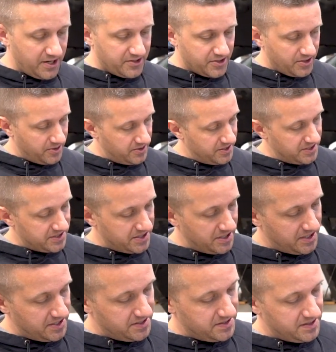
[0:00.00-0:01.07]
so this
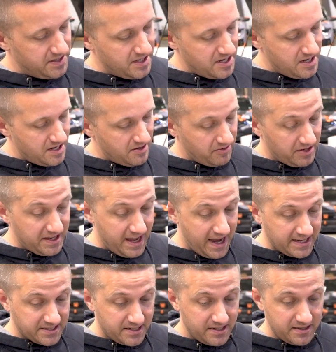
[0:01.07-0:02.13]
is the
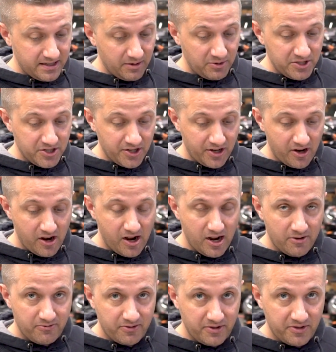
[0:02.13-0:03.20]
gasket that we took
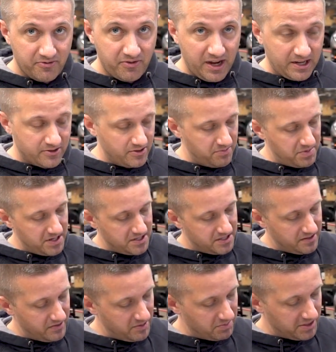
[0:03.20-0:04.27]
off of the factory
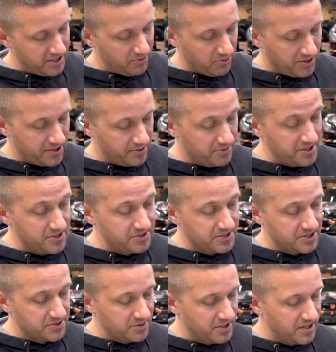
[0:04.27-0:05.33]
PCV plate. We're gonna reuse
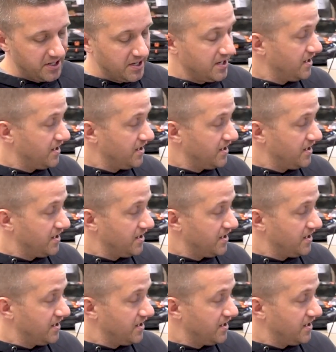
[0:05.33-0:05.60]
this one.